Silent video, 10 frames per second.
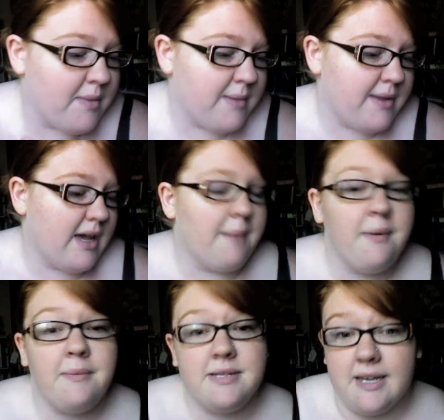maybe I'm
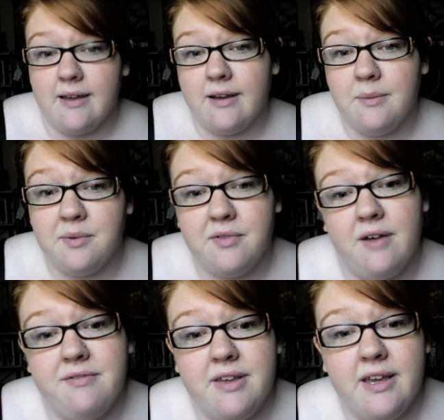on my second cup of
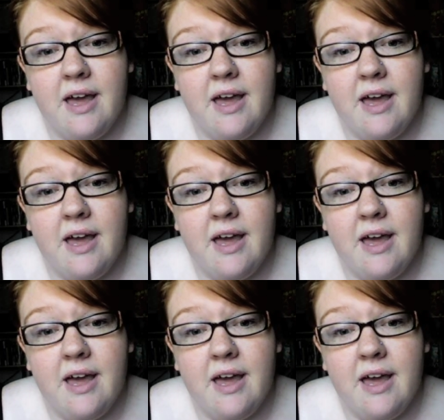coffee.